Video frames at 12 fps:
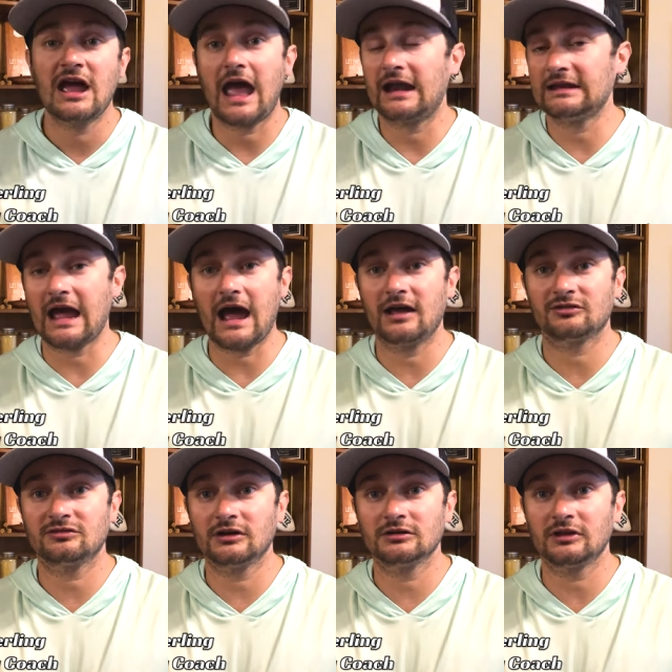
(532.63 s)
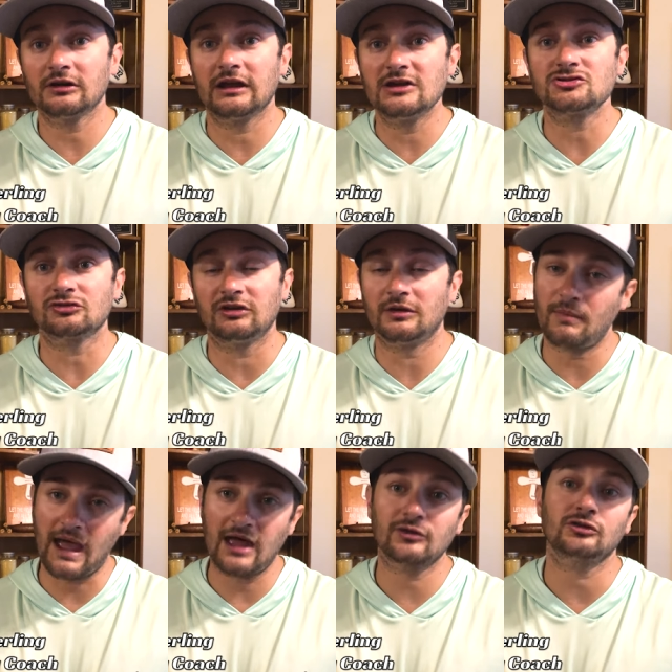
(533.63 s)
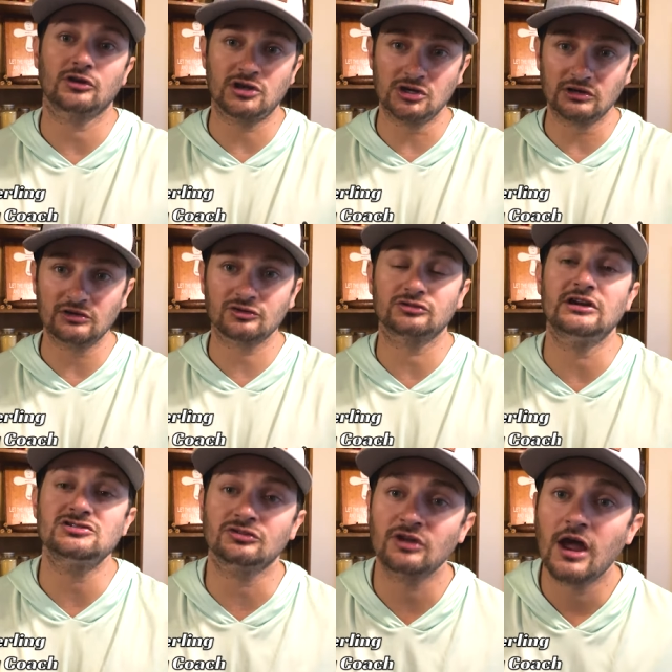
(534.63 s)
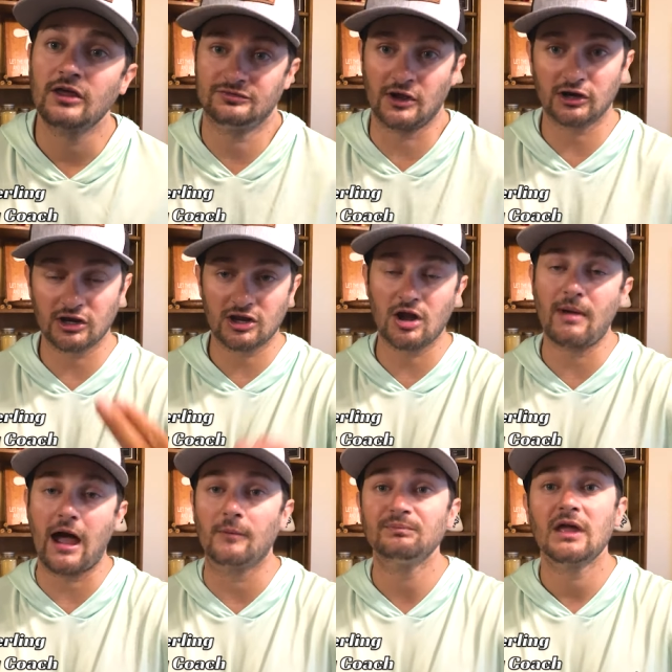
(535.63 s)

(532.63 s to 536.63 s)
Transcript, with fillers: And guys, they're they're interested. Bass are curious creatures. They're gonna come out.